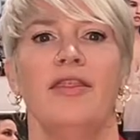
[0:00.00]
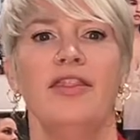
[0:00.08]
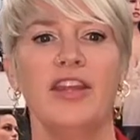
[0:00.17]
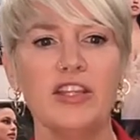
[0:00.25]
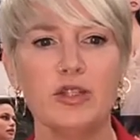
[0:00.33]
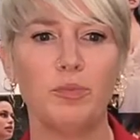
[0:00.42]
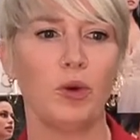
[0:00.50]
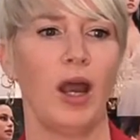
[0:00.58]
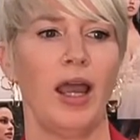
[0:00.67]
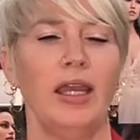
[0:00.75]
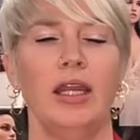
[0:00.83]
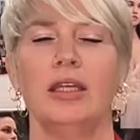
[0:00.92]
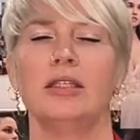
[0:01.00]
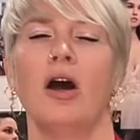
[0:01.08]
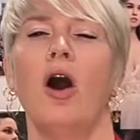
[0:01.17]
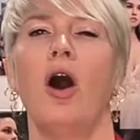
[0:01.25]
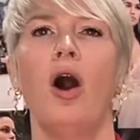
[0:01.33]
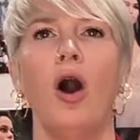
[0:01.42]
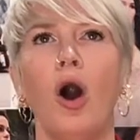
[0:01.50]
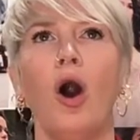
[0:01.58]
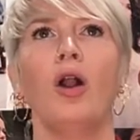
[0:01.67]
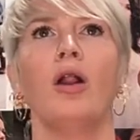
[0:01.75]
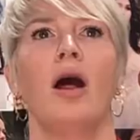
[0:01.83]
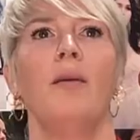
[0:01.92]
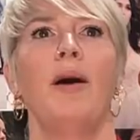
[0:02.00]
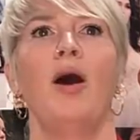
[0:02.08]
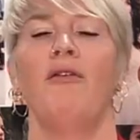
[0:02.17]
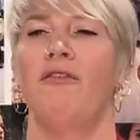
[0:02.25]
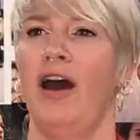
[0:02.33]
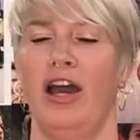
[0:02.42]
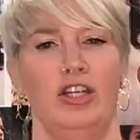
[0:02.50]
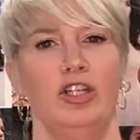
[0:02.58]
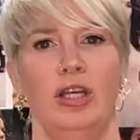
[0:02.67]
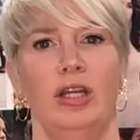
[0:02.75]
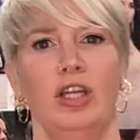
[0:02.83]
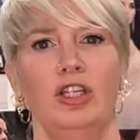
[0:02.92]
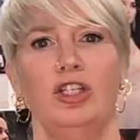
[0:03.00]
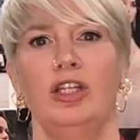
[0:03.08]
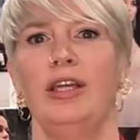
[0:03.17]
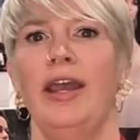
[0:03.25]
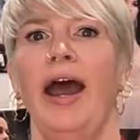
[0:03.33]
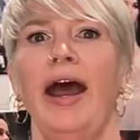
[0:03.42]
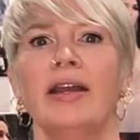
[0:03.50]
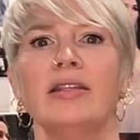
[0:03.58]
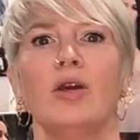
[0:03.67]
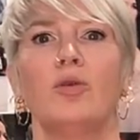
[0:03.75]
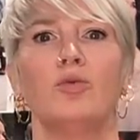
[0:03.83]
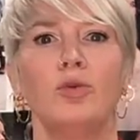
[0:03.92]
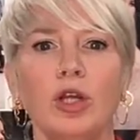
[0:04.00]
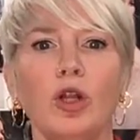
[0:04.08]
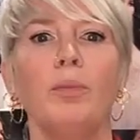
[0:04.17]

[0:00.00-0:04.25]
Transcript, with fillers: This bride is all about fashion. She has a real